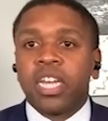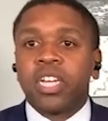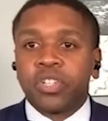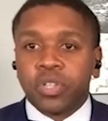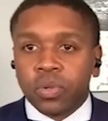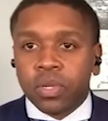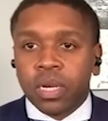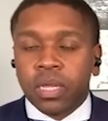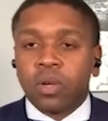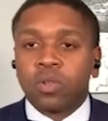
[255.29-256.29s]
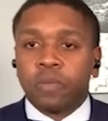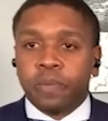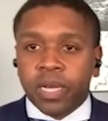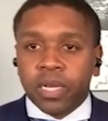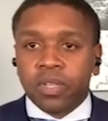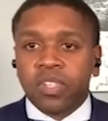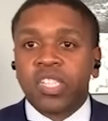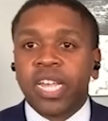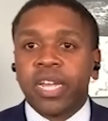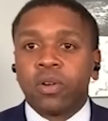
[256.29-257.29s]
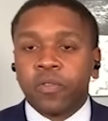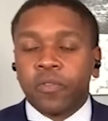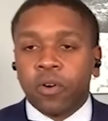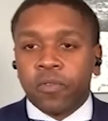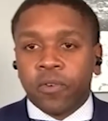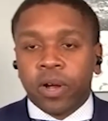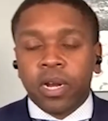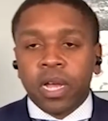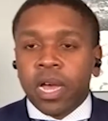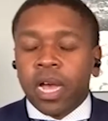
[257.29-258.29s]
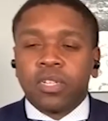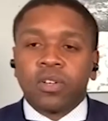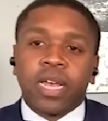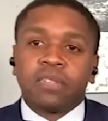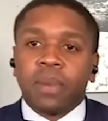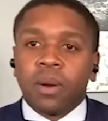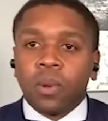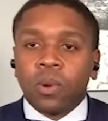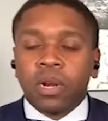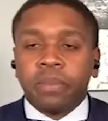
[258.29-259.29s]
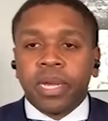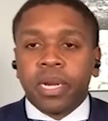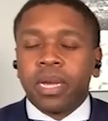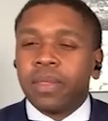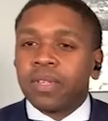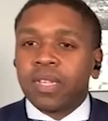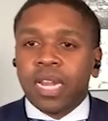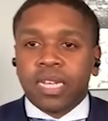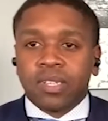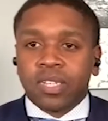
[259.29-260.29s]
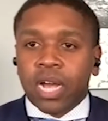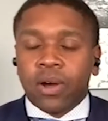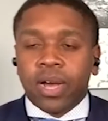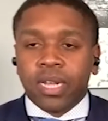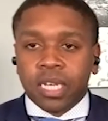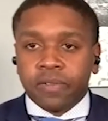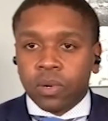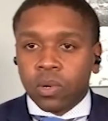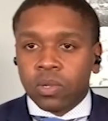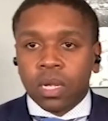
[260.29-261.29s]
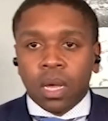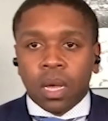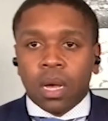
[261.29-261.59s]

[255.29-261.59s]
issues and those opinions stay on the forefront. And so that's my role in the media. In this election cycle, I had several roles.